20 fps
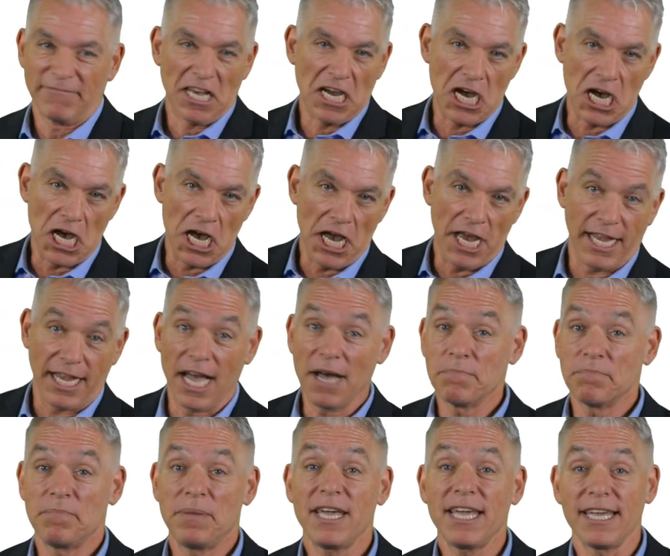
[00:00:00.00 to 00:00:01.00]
Hi,
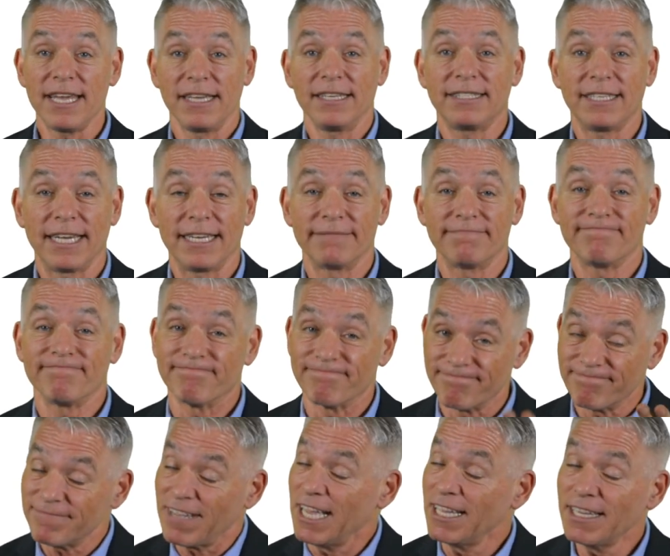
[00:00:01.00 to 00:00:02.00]
I'm Pete, and
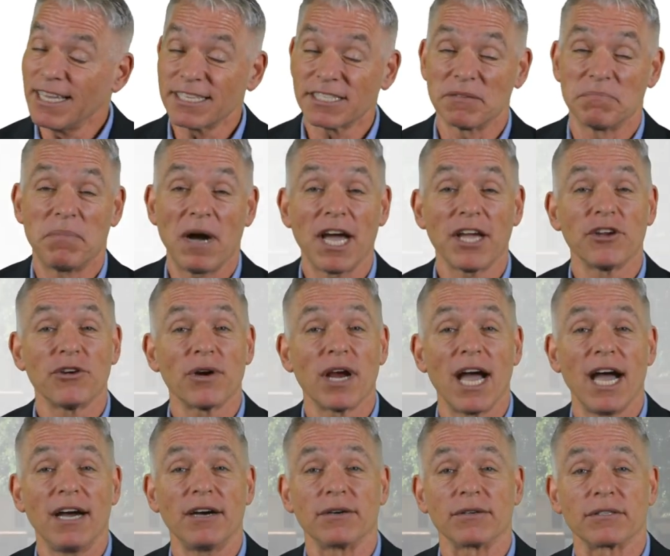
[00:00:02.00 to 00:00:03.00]
I'd like to buy your
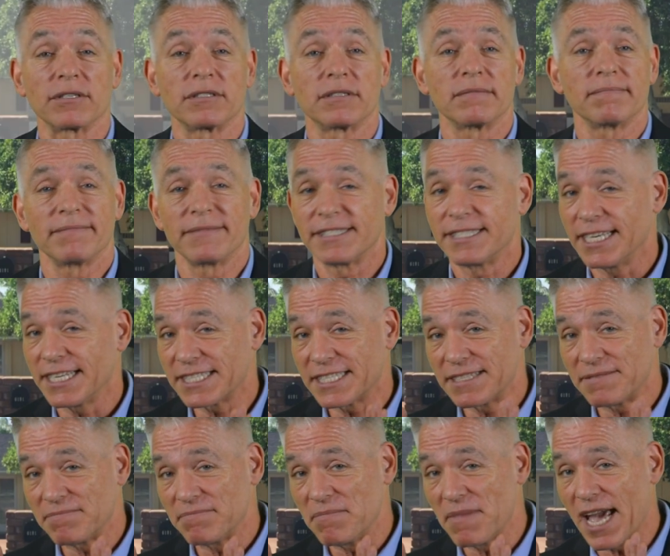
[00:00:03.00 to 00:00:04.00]
house. It
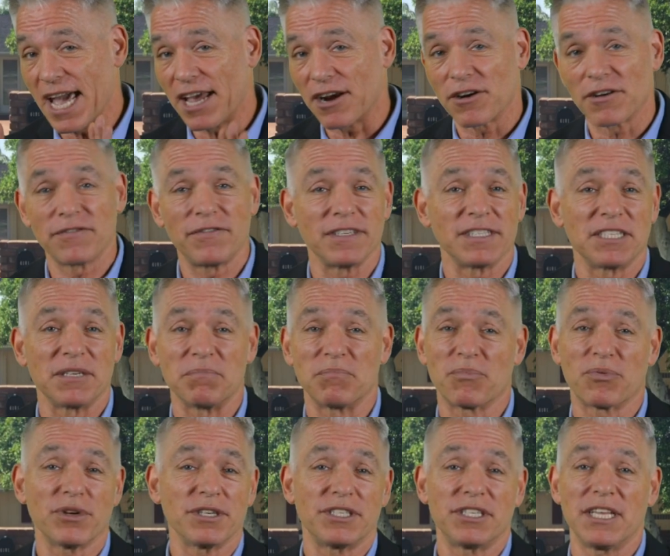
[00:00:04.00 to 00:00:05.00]
doesn't matter if it's in
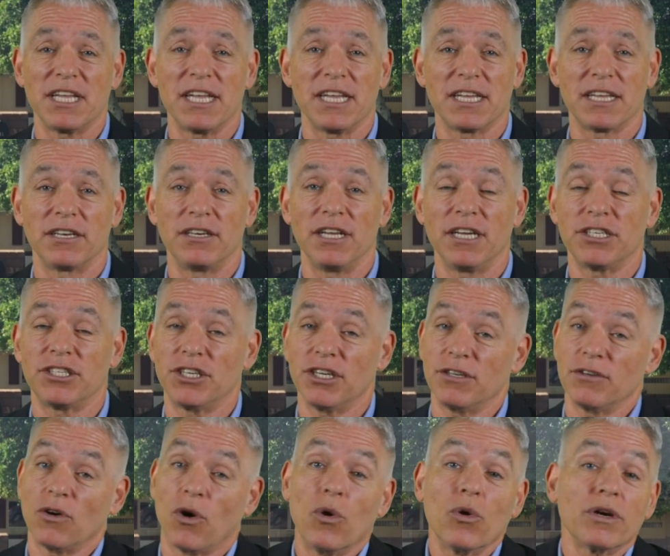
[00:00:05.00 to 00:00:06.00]
pristine
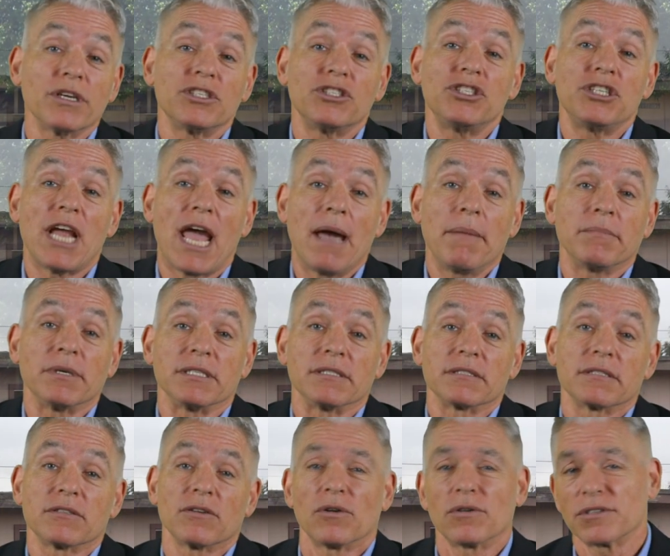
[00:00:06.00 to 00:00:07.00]
condition or in
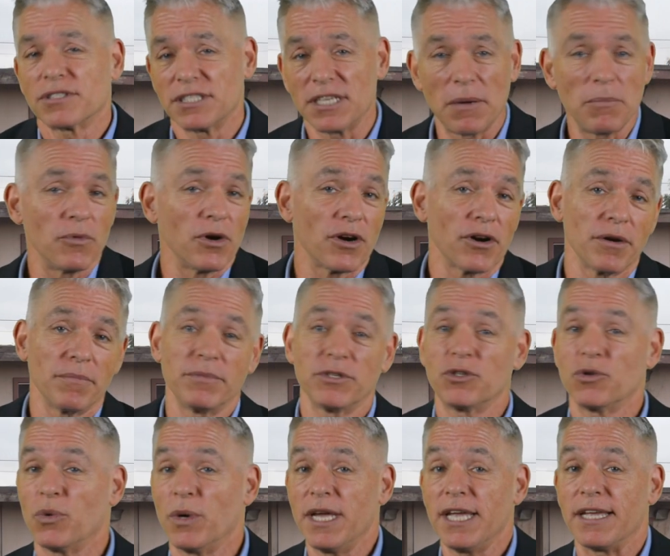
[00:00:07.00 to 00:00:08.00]
shambles or somewhere in
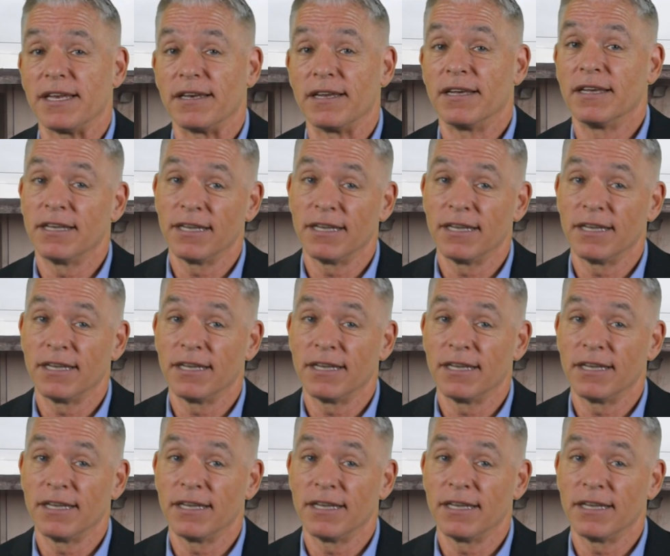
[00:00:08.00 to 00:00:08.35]
between.